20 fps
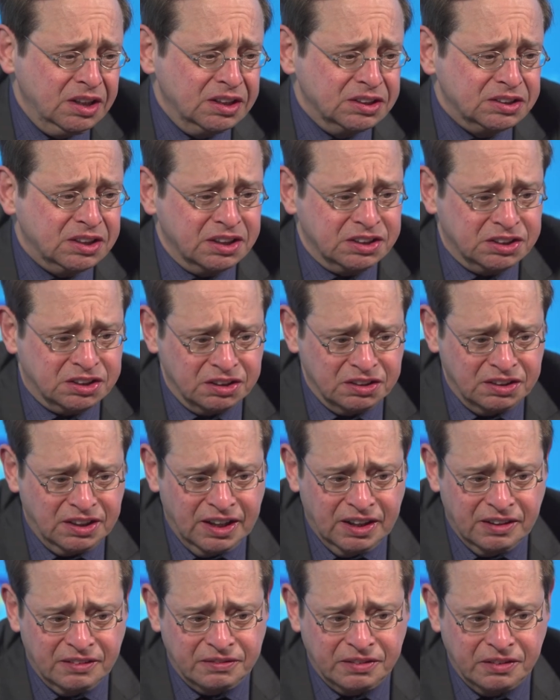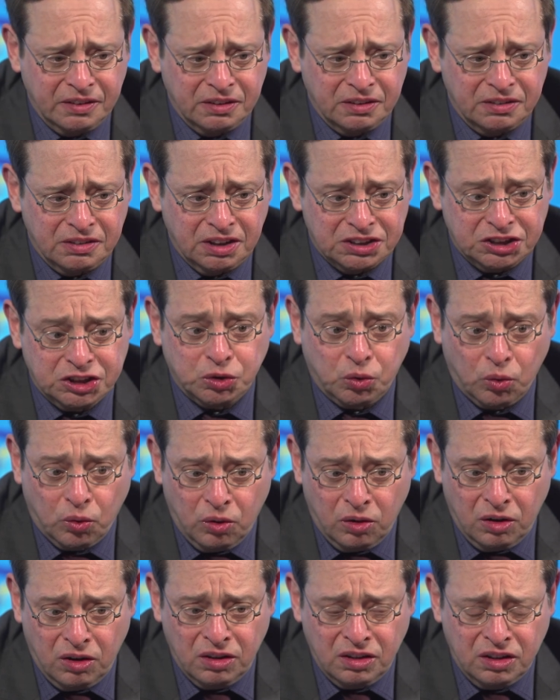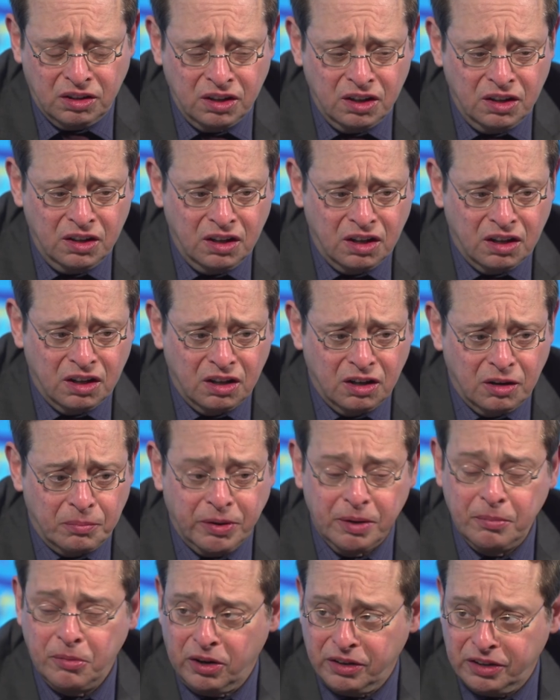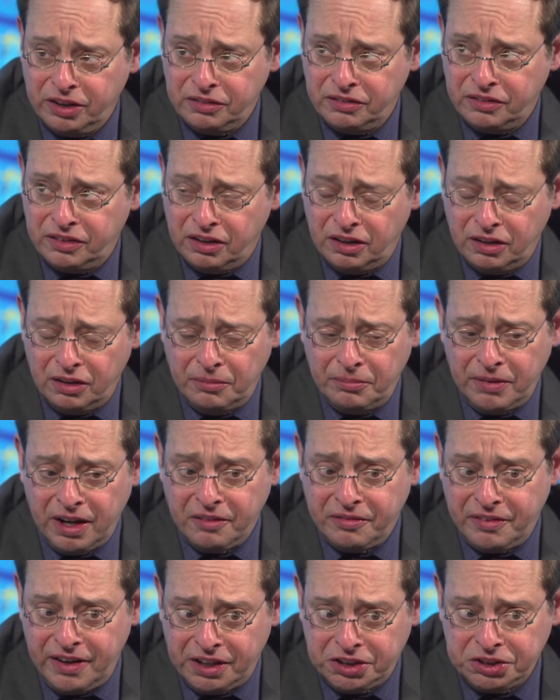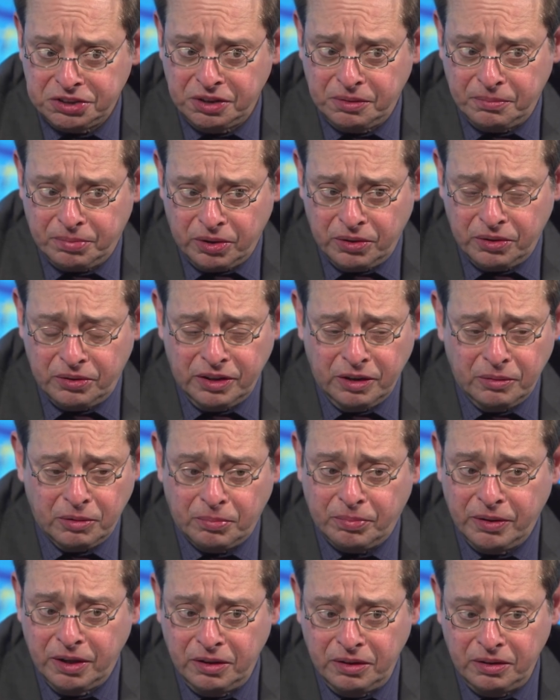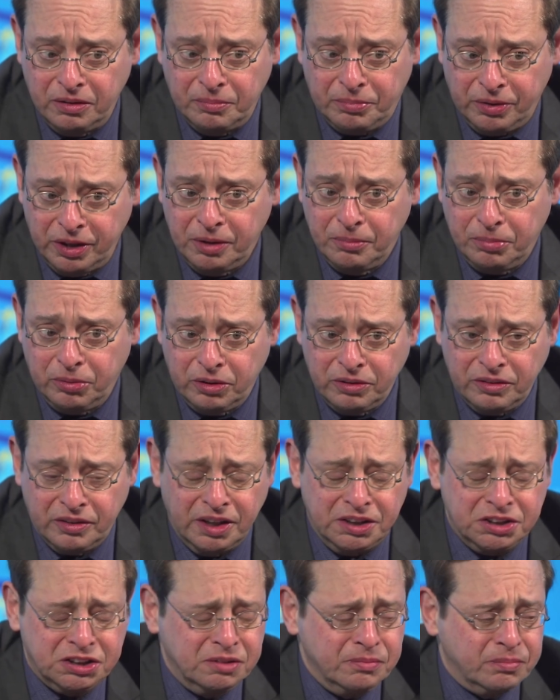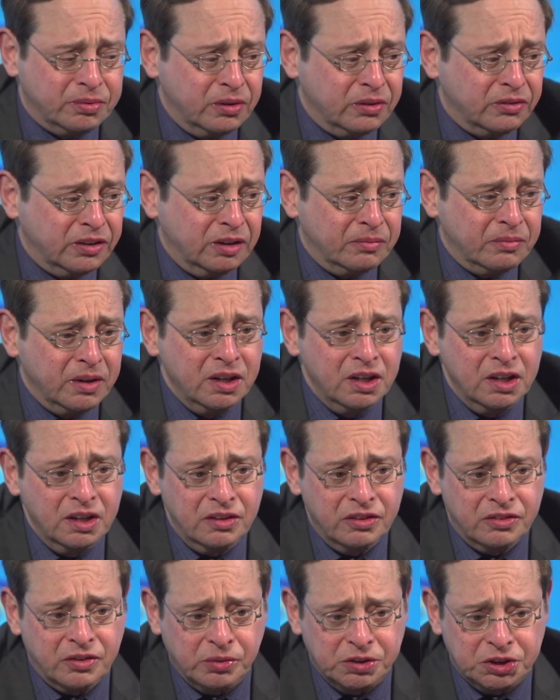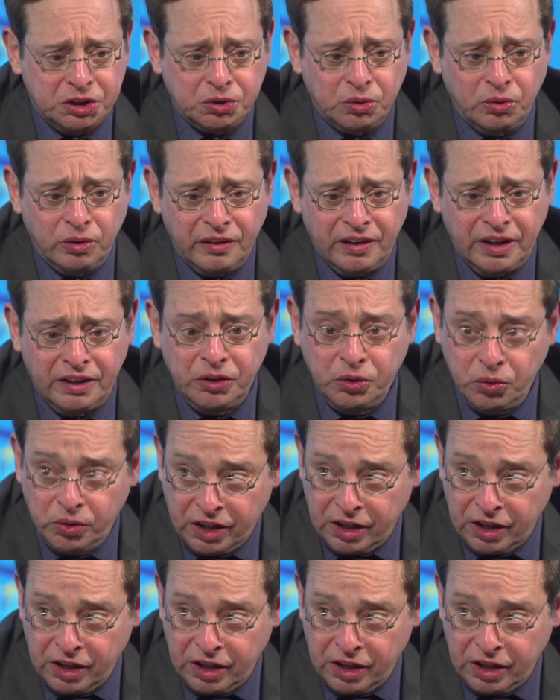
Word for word: is they should have a, a strong uh, pre-market uh, manufacturing program or pre, pre-importation program to ensure that new